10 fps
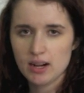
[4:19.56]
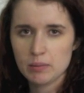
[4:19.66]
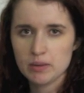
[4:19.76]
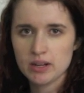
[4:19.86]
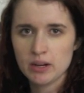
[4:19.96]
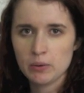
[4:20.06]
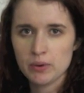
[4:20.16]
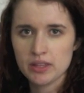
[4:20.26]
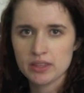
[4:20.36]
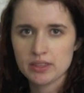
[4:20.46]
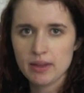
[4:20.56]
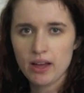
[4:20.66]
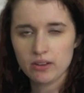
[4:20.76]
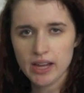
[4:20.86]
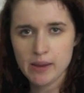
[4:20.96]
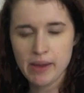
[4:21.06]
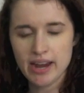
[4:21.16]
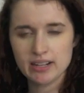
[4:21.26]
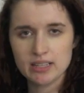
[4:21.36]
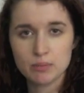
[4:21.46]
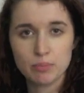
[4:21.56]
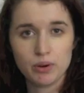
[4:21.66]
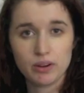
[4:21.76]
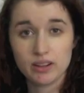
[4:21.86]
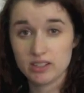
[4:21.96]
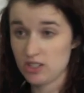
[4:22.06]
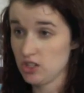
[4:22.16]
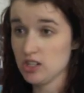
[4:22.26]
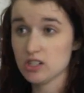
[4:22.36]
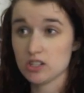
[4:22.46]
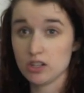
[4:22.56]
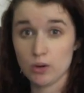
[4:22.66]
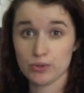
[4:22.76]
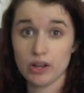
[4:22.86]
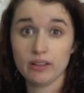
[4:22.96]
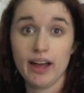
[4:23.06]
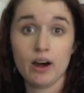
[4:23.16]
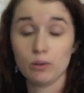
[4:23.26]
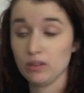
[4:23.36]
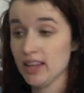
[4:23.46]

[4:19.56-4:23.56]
you know, with L.K. Madigan's book, she just goes all out.